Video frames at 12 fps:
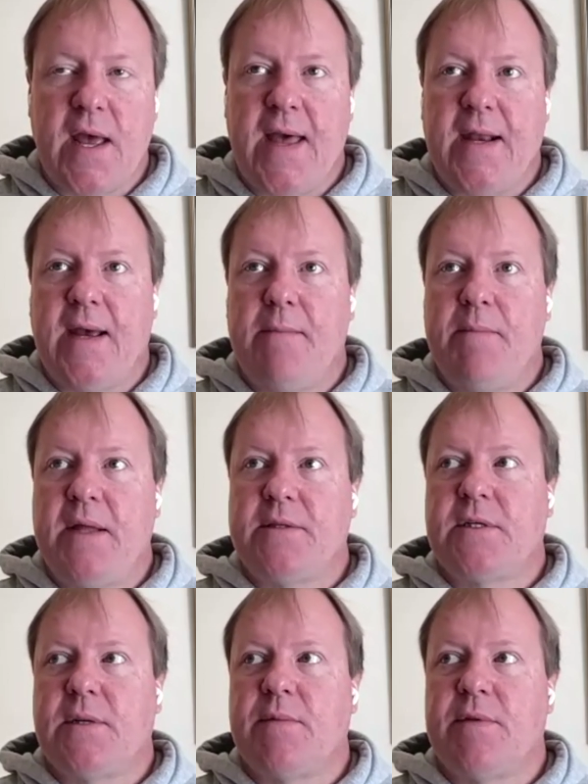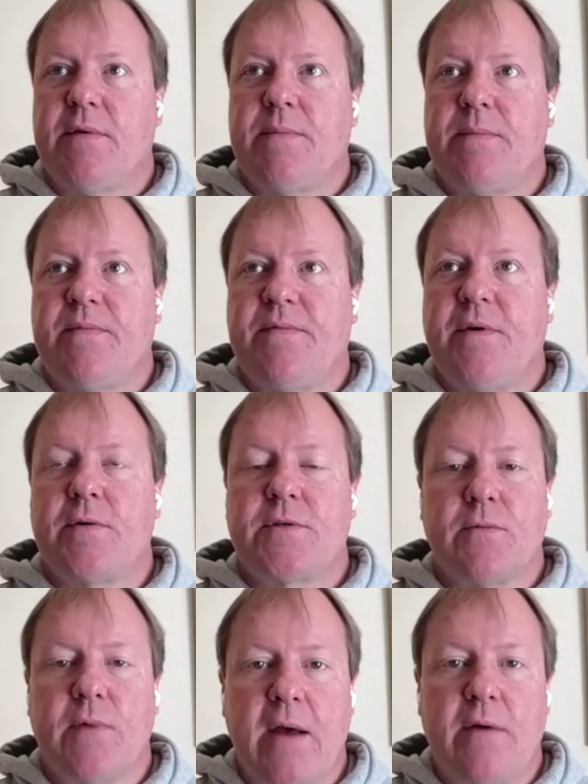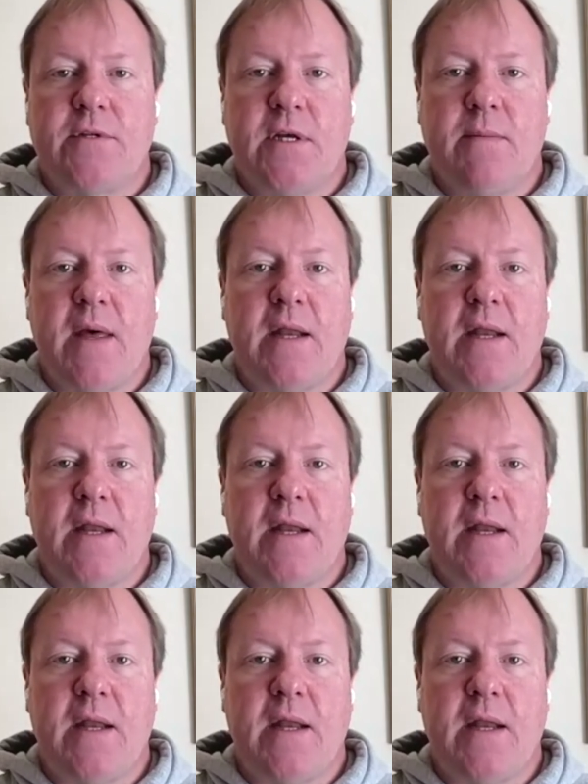and I met some of the folks around him,